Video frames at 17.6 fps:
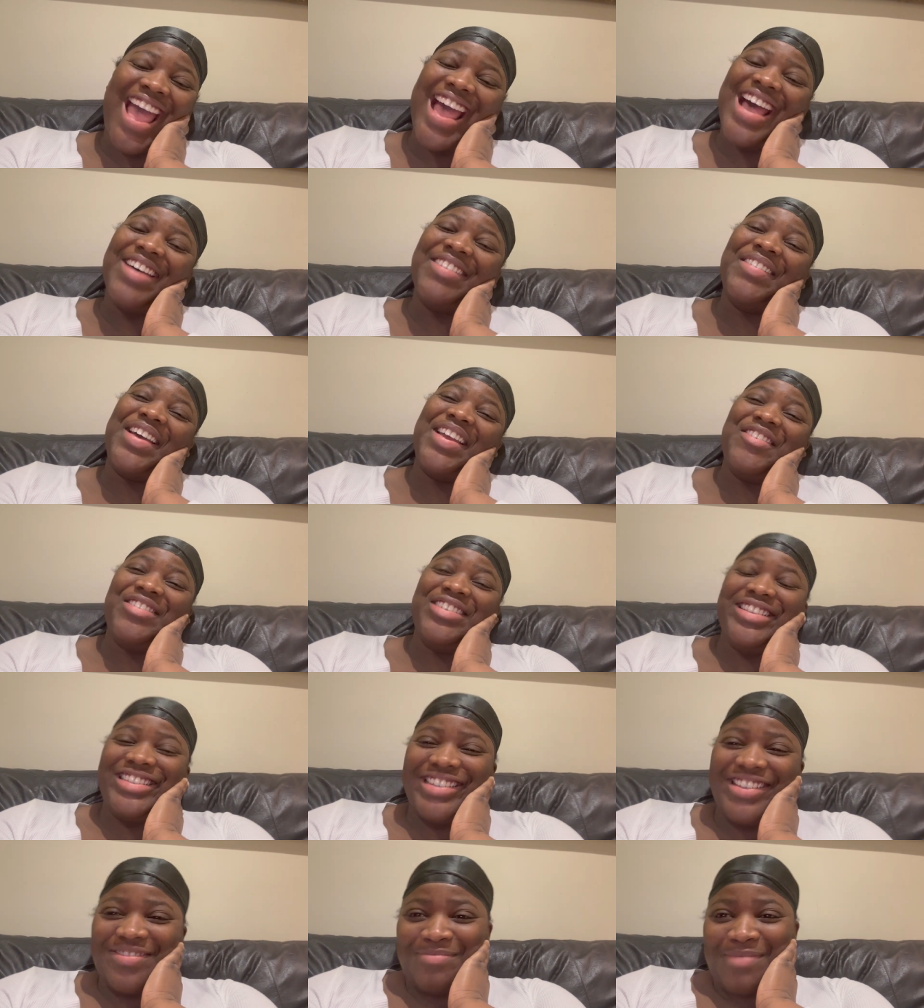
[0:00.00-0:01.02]
how I
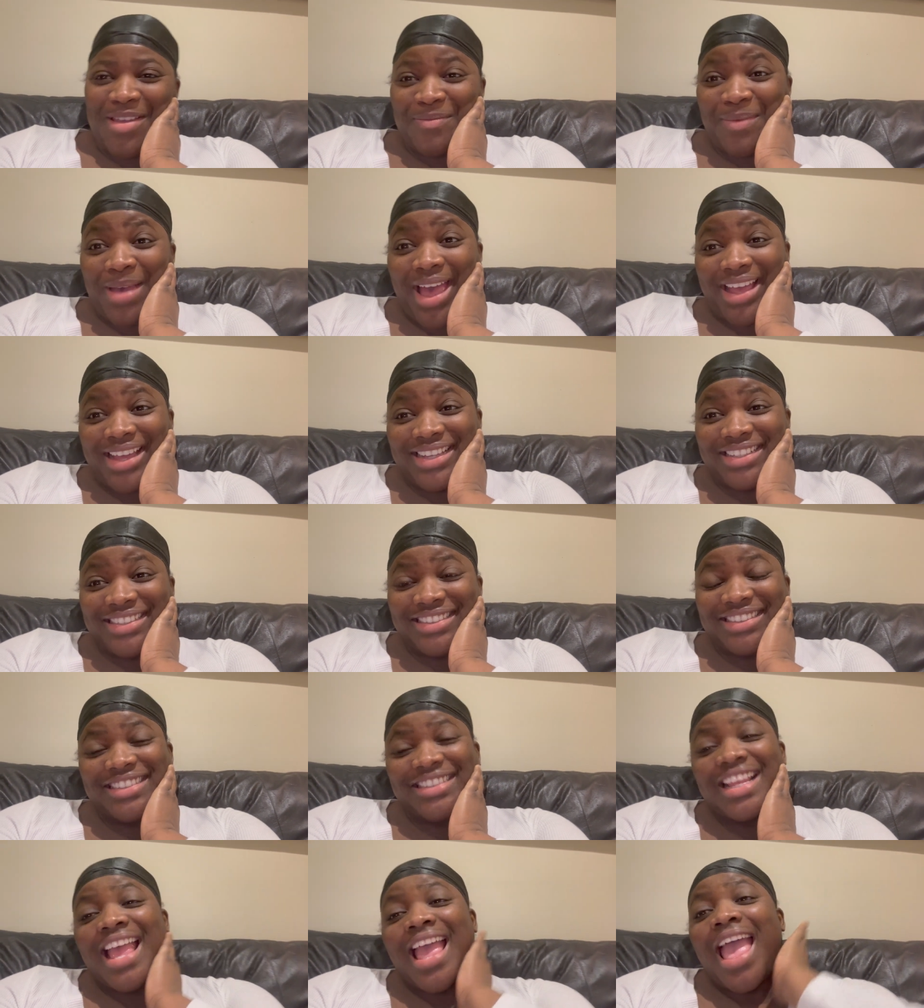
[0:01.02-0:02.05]
received my
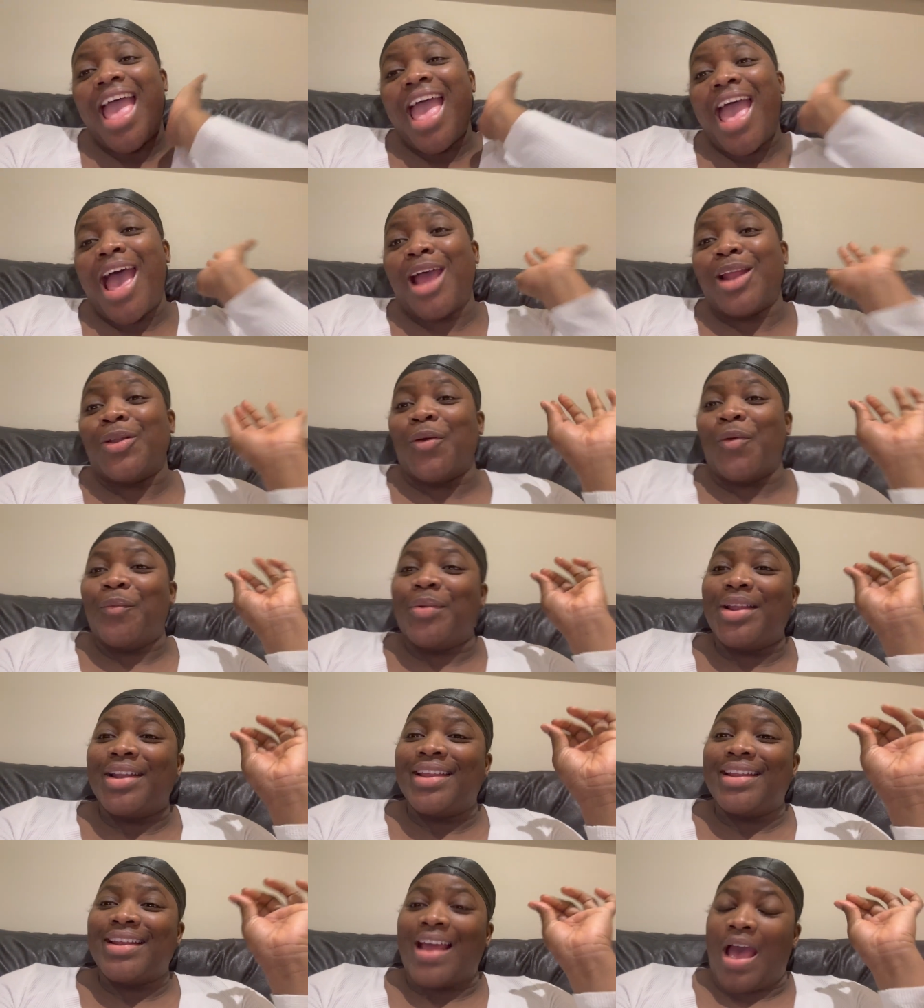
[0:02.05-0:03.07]
package and open
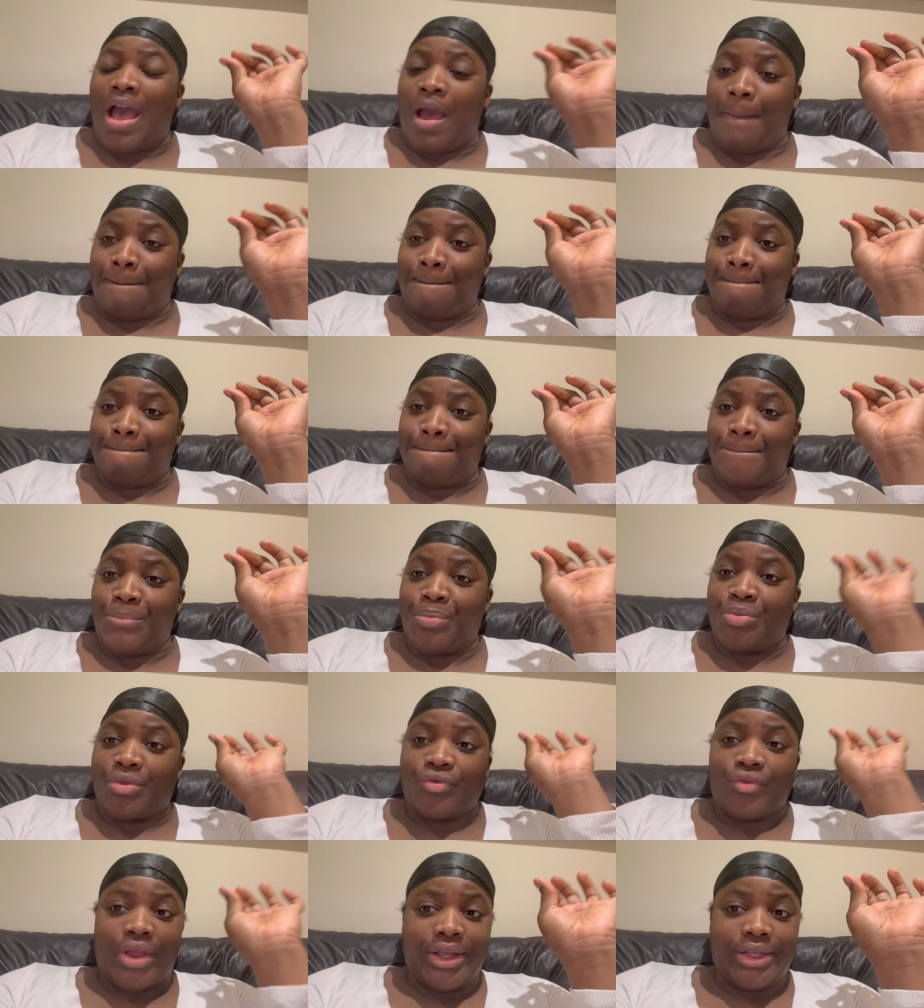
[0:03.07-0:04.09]
it up,
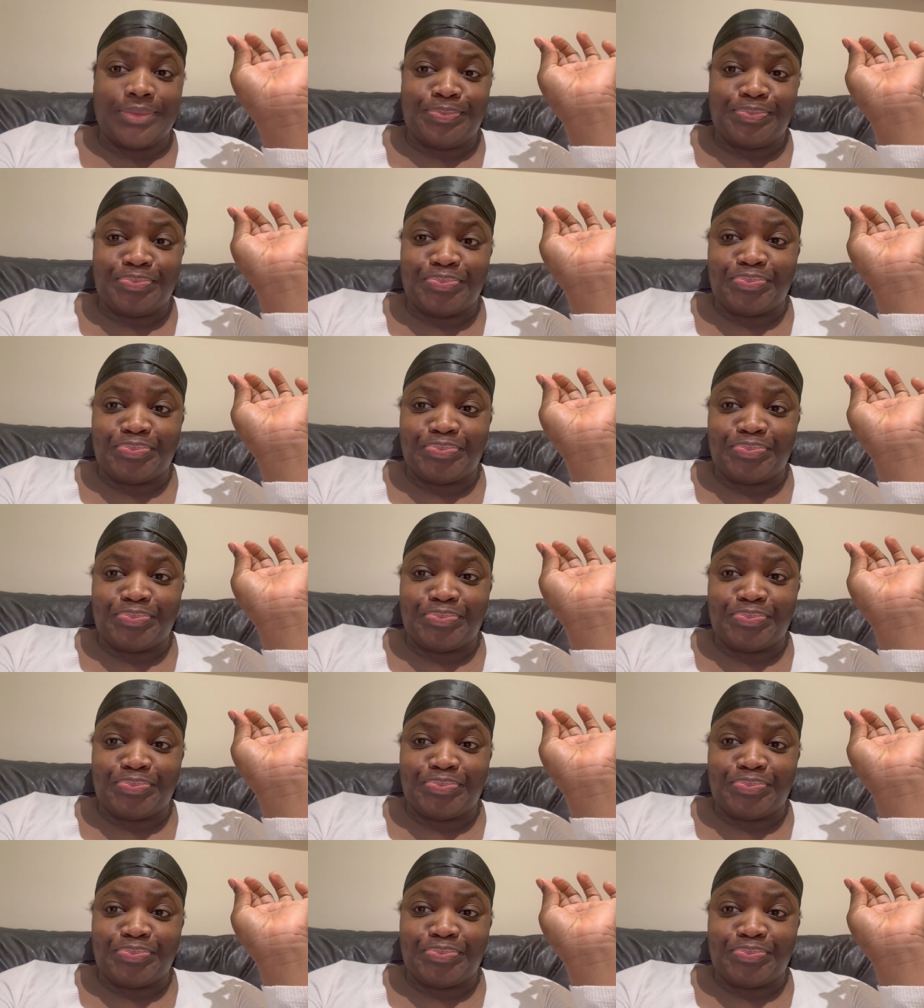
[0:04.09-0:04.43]
right?